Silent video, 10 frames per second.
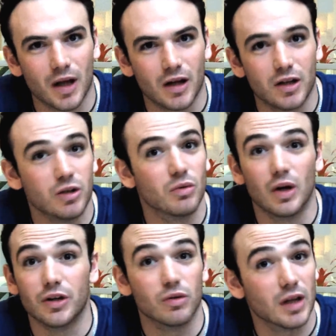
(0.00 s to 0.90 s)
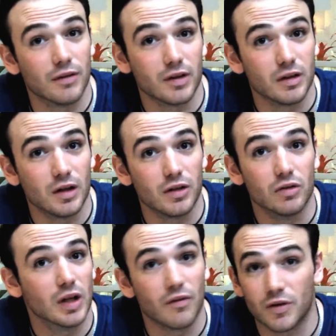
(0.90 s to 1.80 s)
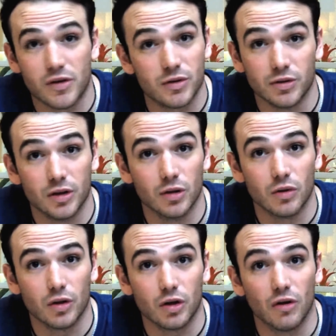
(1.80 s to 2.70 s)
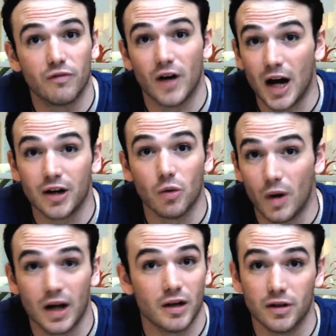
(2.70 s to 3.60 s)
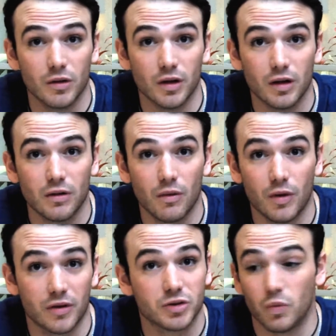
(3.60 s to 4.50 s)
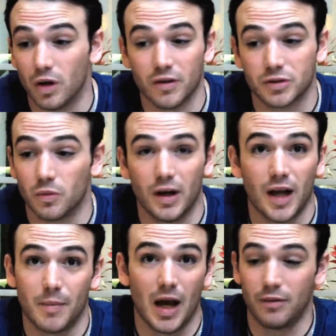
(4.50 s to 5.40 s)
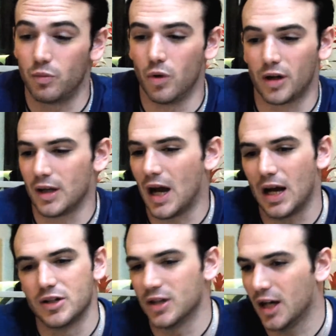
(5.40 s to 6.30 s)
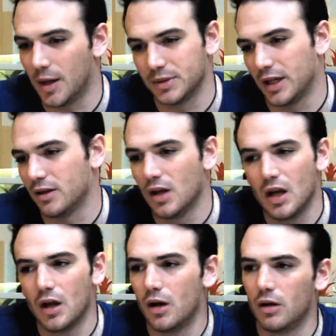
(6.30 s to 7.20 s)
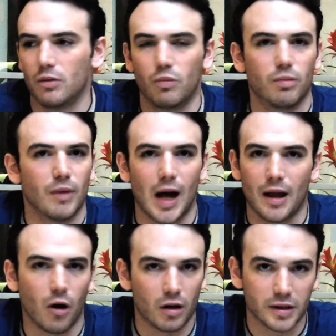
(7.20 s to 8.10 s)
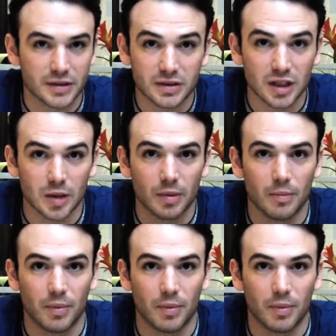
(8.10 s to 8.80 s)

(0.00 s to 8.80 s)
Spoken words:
about it and you love it, and you love what you do, you'll find a way to do it. When there's a will, there's a way. I mean, I worked odd jobs. I hardly sleep,